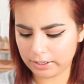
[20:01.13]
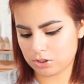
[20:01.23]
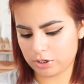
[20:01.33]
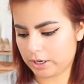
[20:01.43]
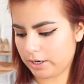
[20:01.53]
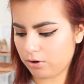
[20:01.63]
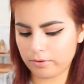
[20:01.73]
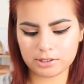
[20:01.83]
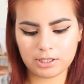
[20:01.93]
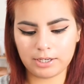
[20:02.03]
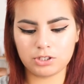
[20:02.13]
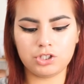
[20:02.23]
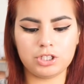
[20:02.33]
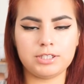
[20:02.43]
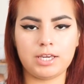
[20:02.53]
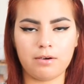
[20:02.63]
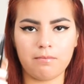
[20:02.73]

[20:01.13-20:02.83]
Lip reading: So I always like to just get